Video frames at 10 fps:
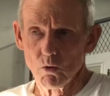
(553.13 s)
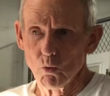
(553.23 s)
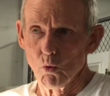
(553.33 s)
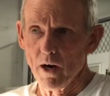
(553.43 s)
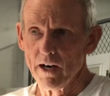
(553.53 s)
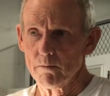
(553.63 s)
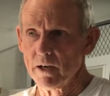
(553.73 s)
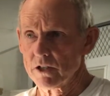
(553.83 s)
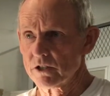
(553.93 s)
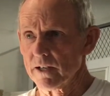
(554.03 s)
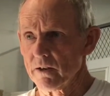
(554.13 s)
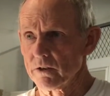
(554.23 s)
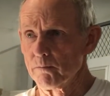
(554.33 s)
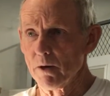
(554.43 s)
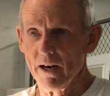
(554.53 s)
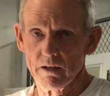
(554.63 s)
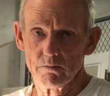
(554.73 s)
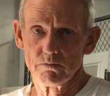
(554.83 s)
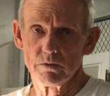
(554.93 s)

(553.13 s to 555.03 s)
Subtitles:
wire mesh down at the bottom